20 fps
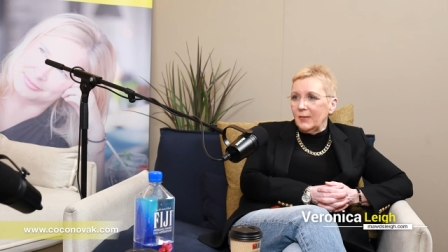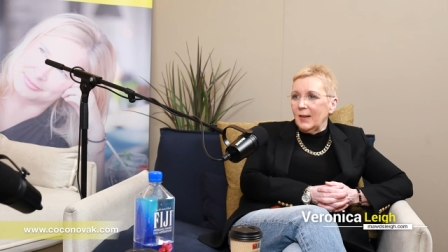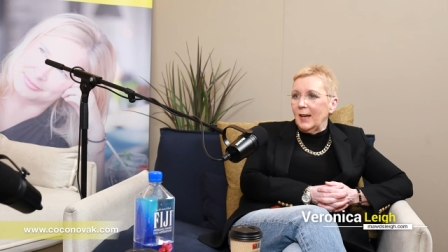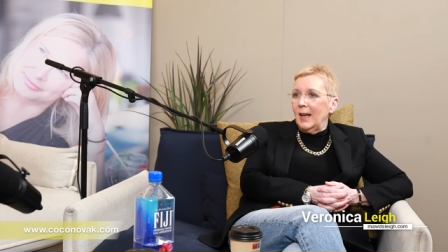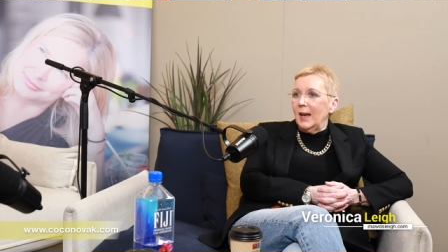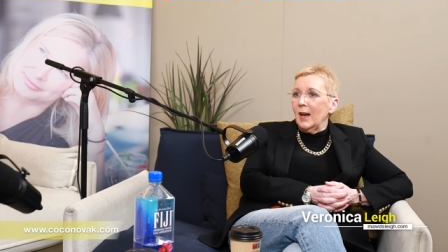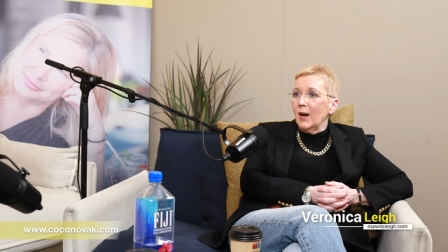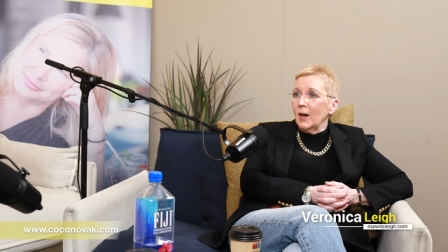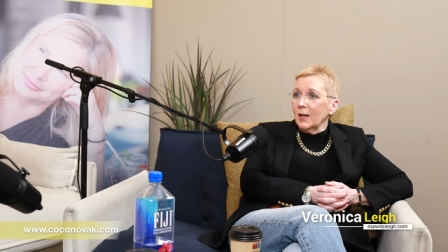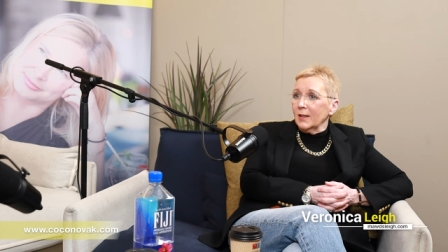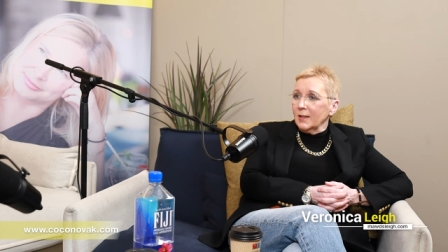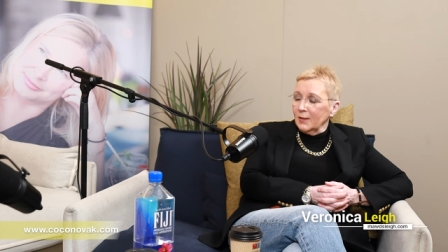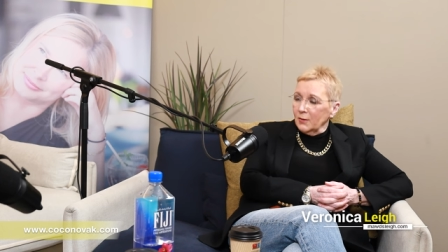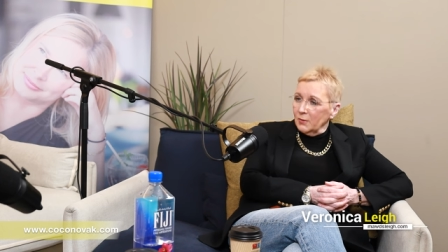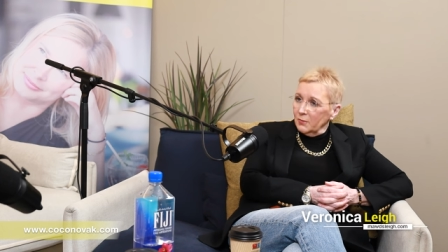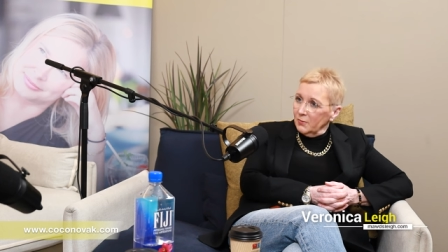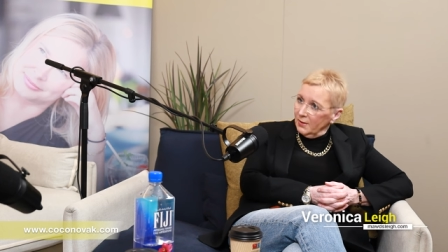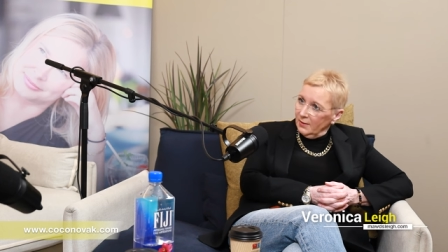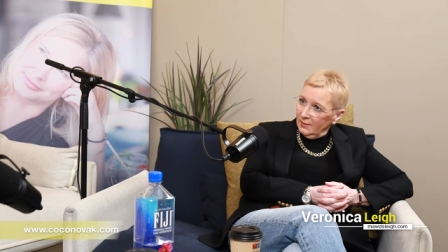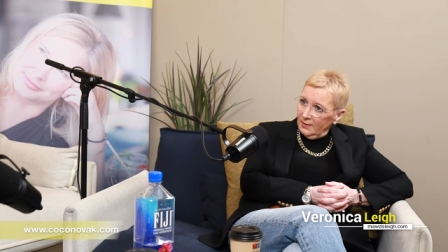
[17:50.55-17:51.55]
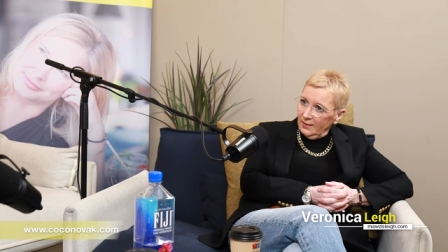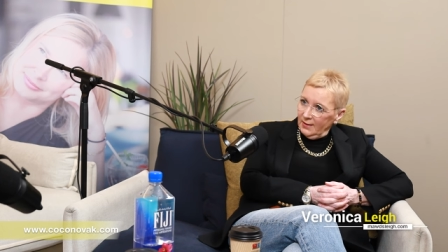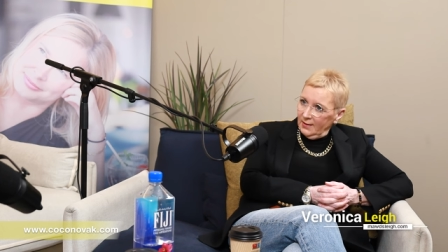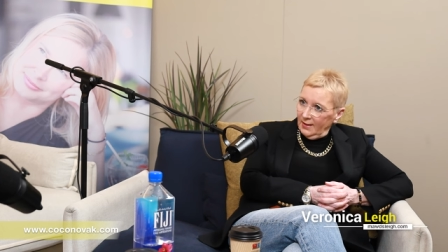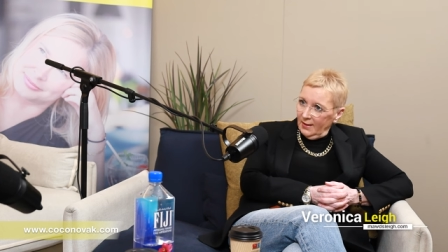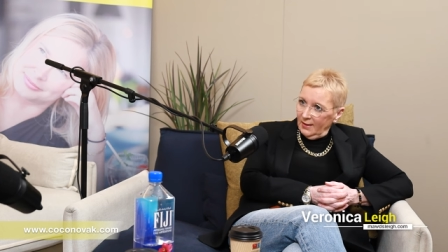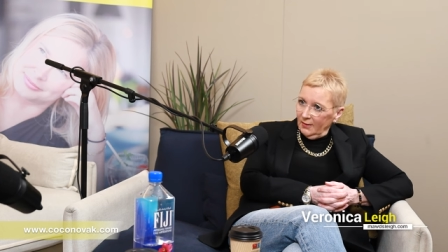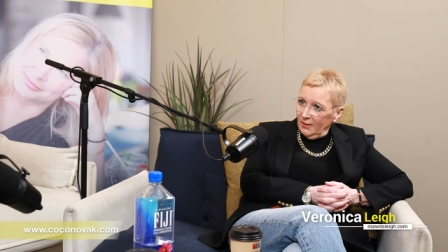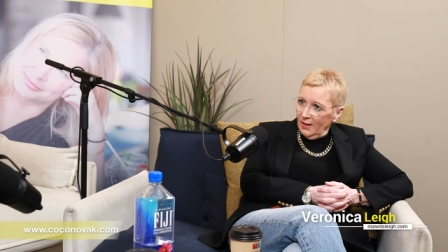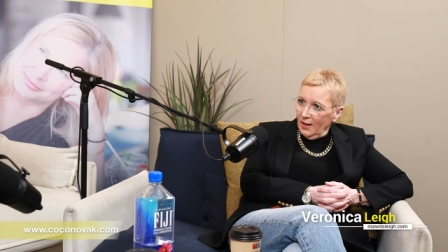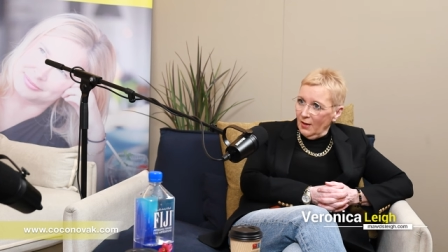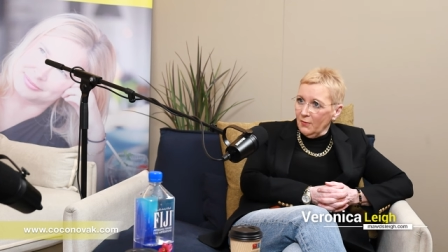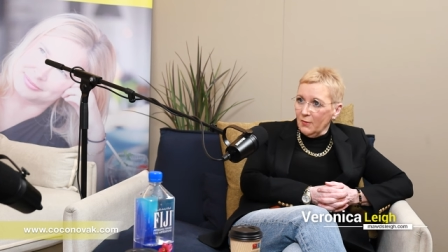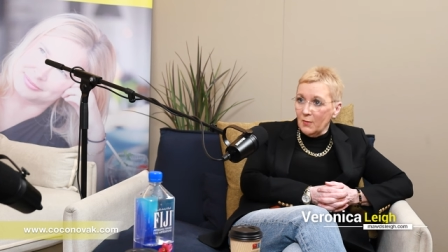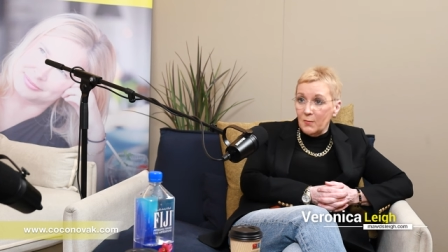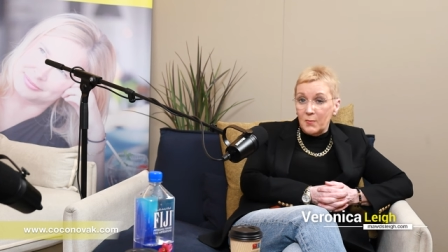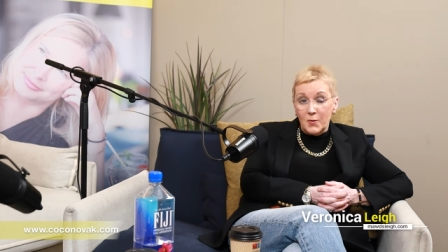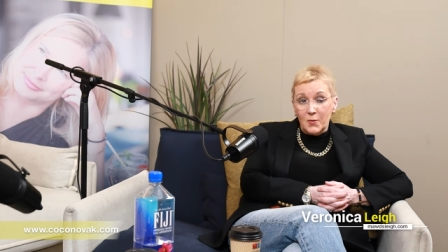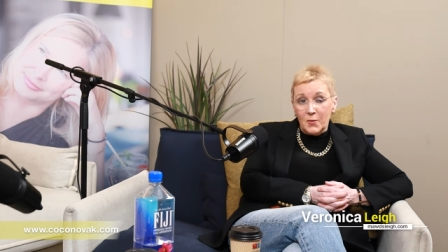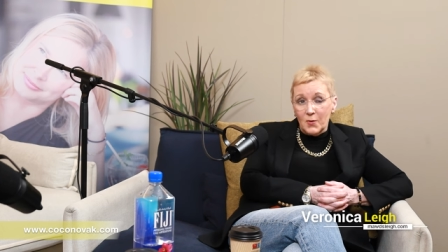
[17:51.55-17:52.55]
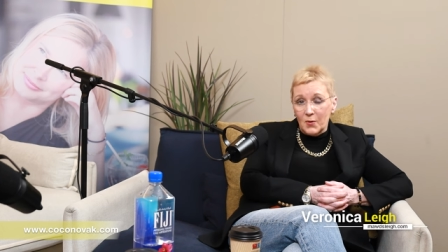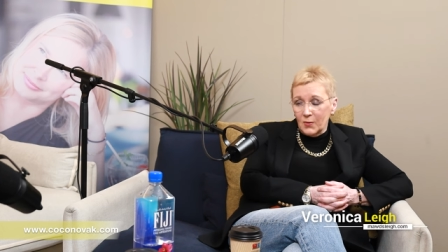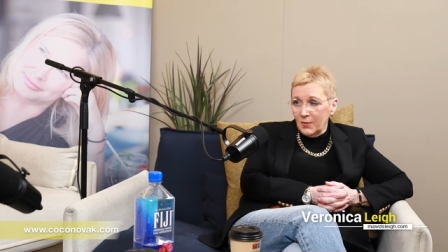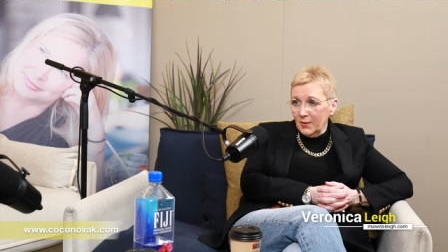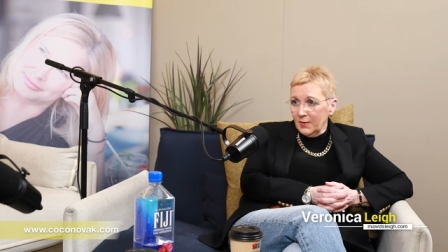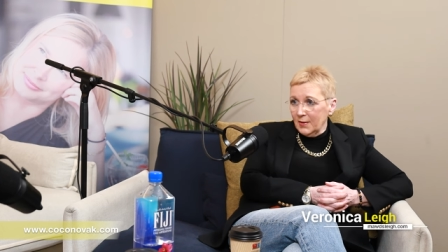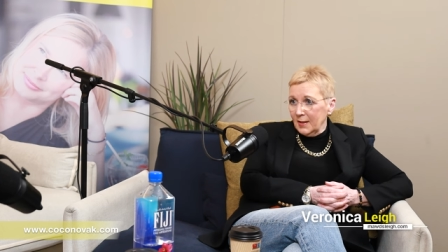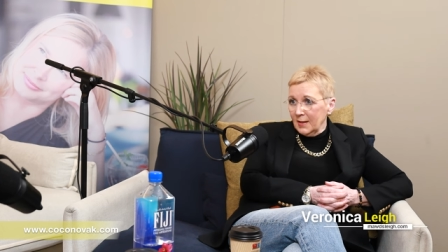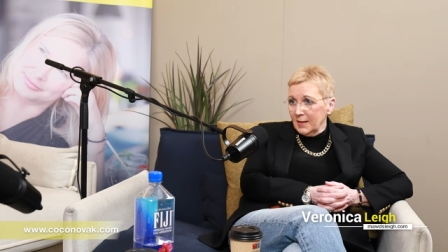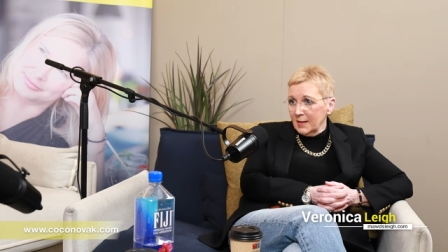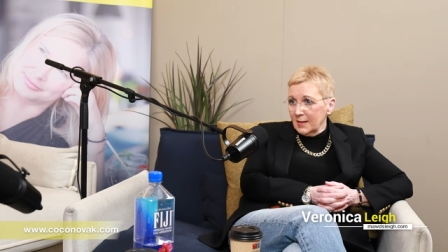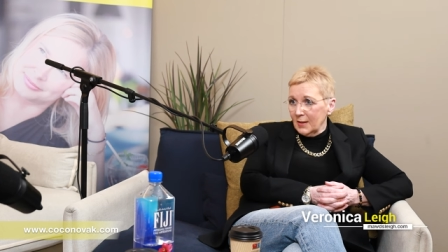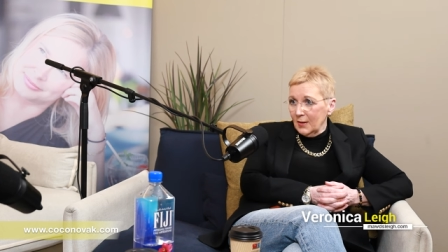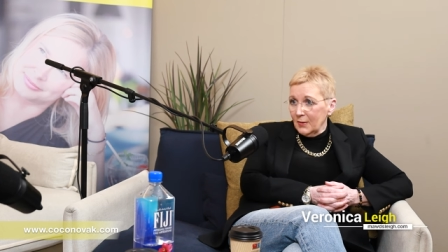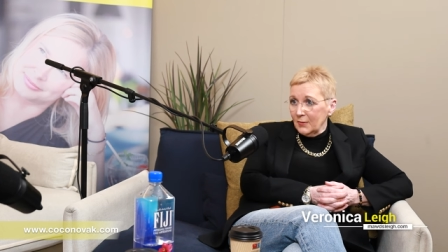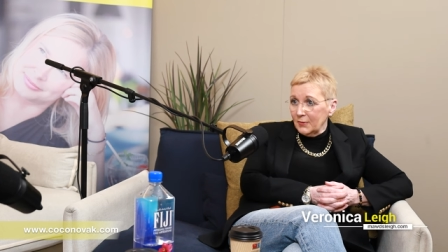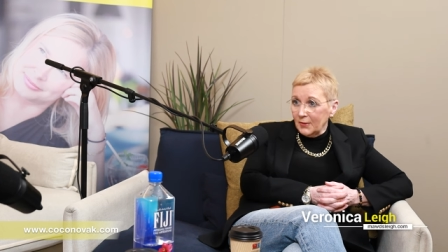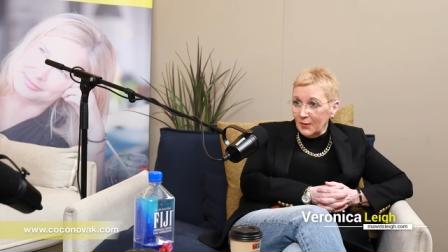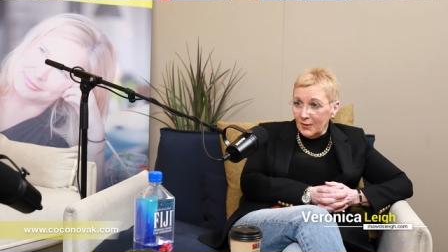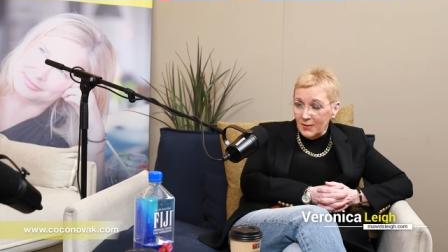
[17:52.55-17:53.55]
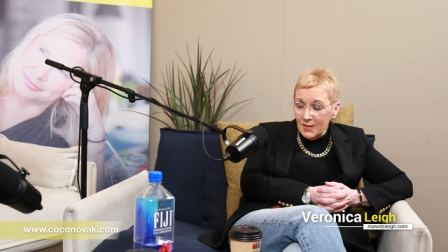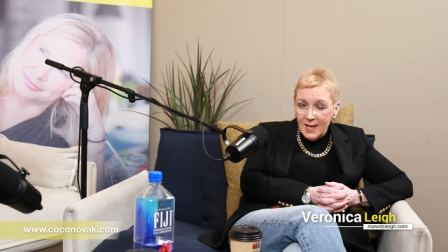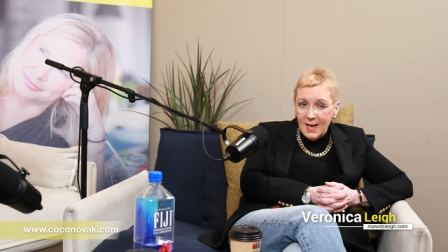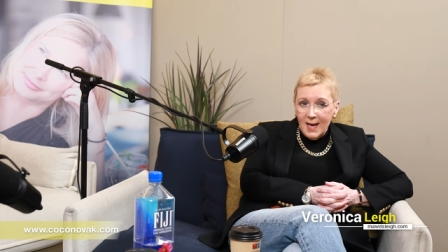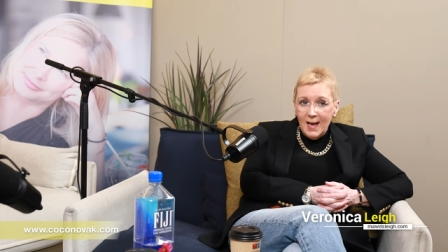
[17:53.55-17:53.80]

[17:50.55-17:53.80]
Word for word: Mm. And I had a really great laugh about all the things that I've done.